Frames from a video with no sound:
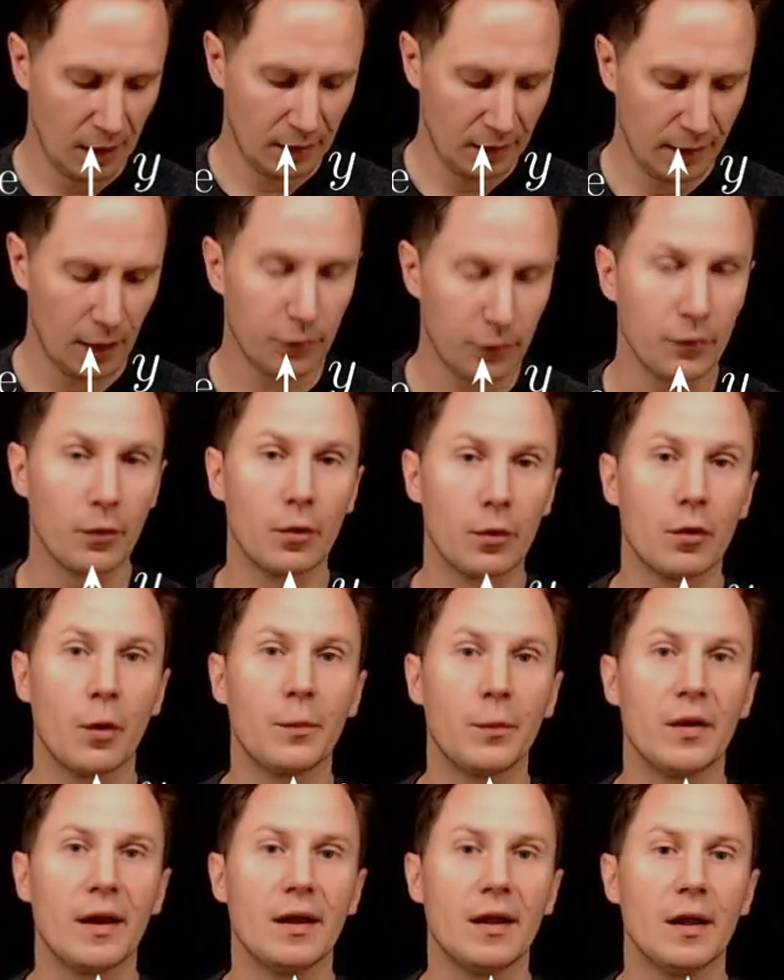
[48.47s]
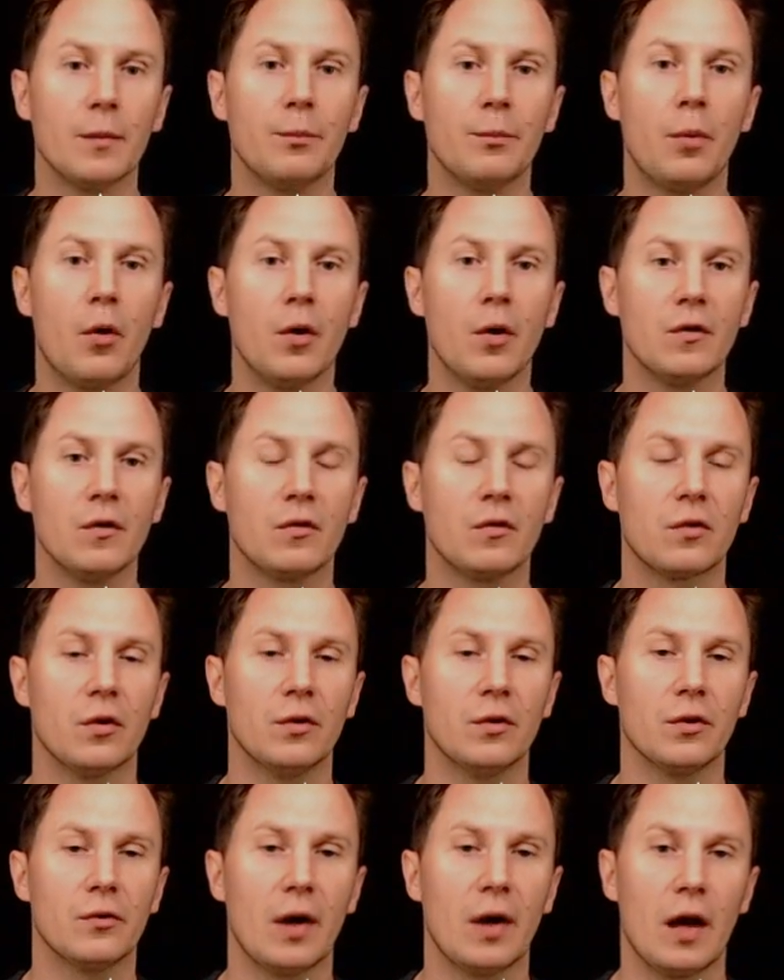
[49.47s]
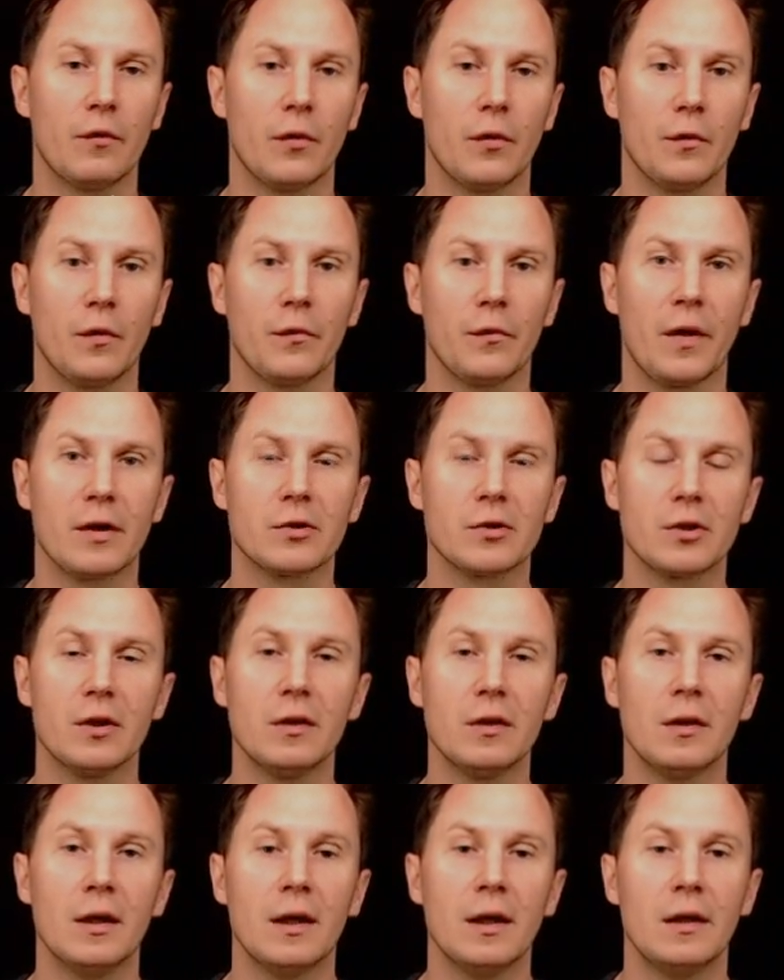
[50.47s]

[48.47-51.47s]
therefore obtaining points on the graph of the function